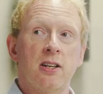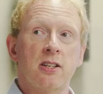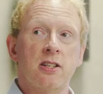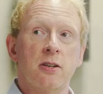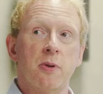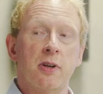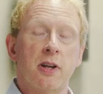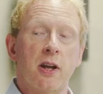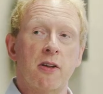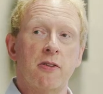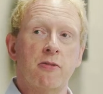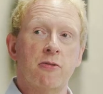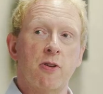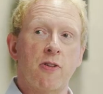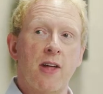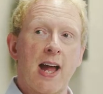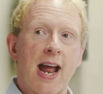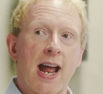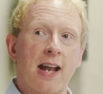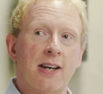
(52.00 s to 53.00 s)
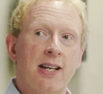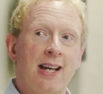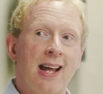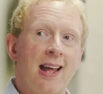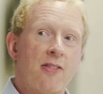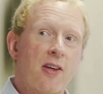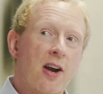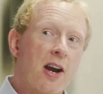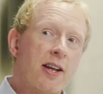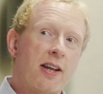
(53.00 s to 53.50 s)
So we'll go through that.
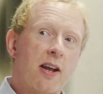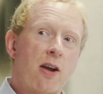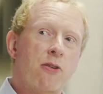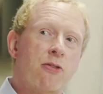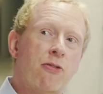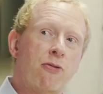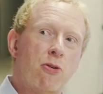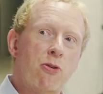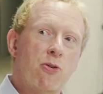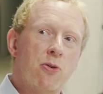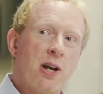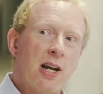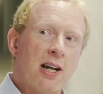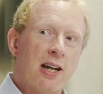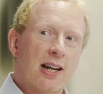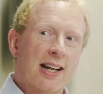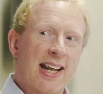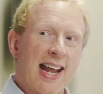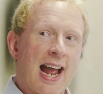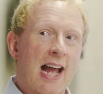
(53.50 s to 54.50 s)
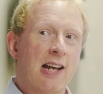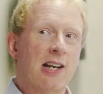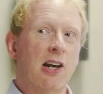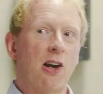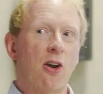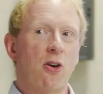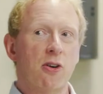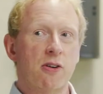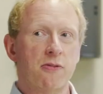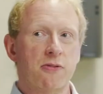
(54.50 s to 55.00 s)
Then I go through a
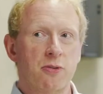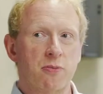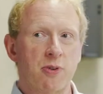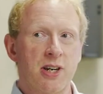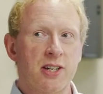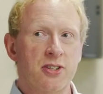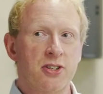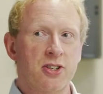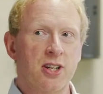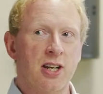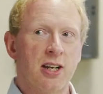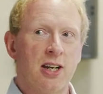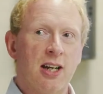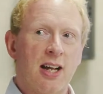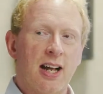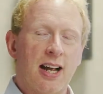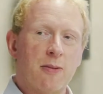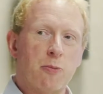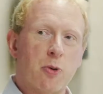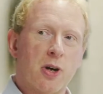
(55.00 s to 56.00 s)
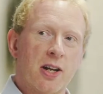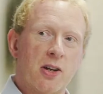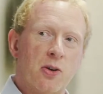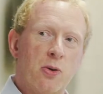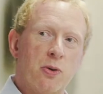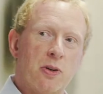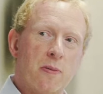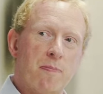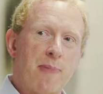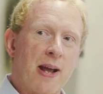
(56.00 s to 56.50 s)
catalogue of the risk and what I
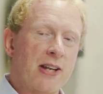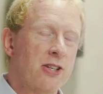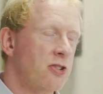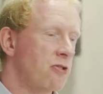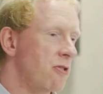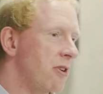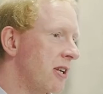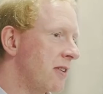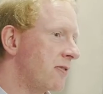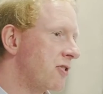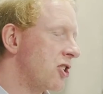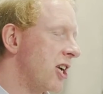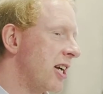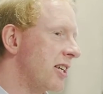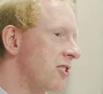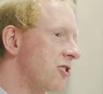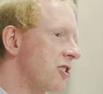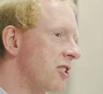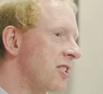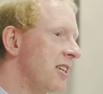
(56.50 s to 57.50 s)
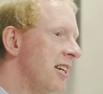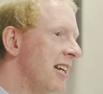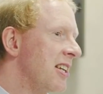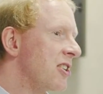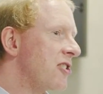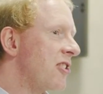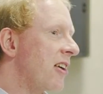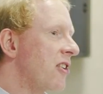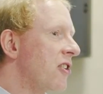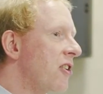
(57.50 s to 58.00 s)
call a bestiary of changes.
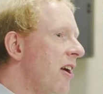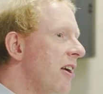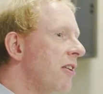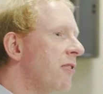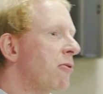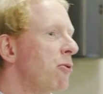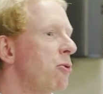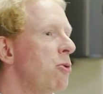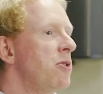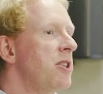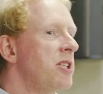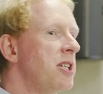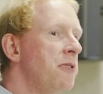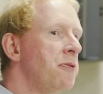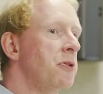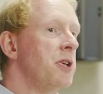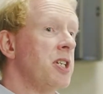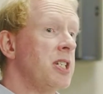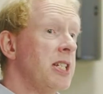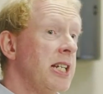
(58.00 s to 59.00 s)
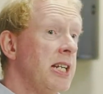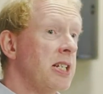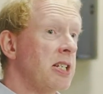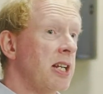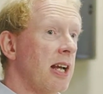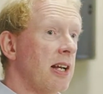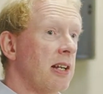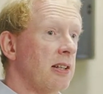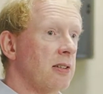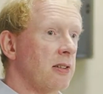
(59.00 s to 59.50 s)
So that's going through all the different
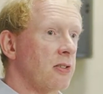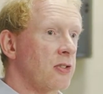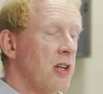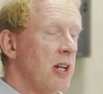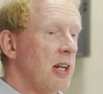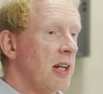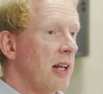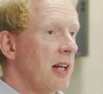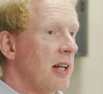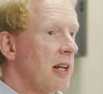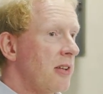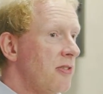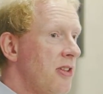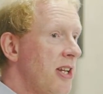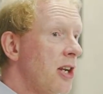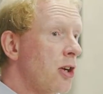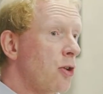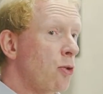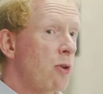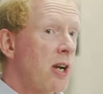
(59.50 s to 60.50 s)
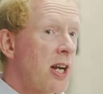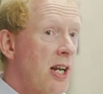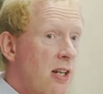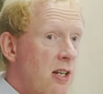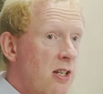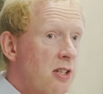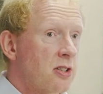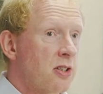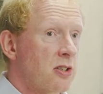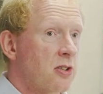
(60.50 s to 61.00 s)
details, the
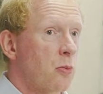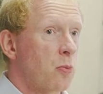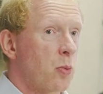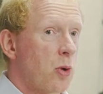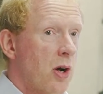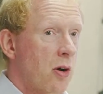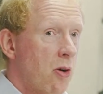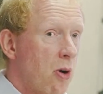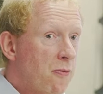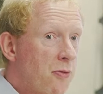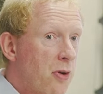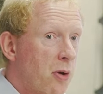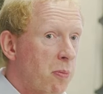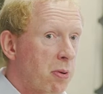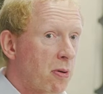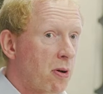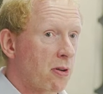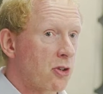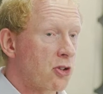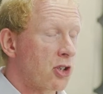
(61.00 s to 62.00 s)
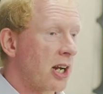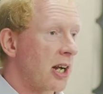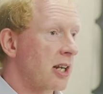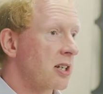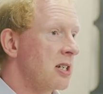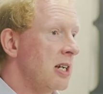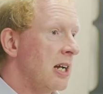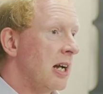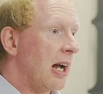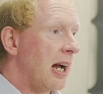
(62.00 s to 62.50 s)
ingredients, as it were, your
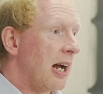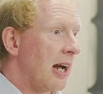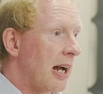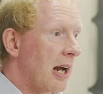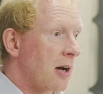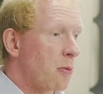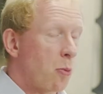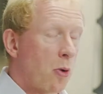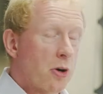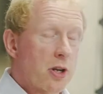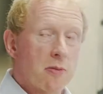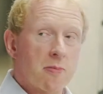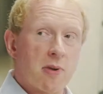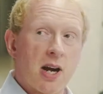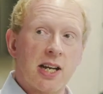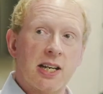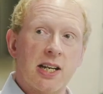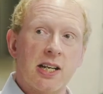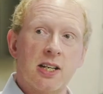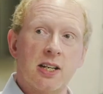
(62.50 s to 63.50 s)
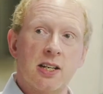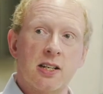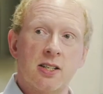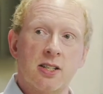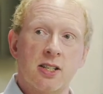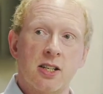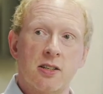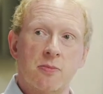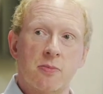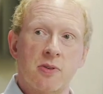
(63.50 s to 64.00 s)
project and what you might need to
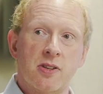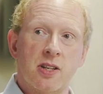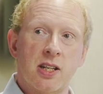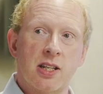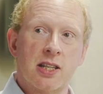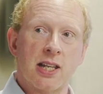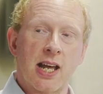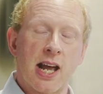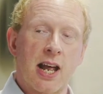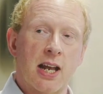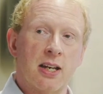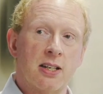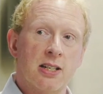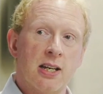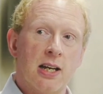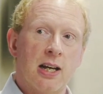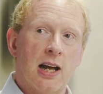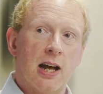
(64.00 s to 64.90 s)
consider within that.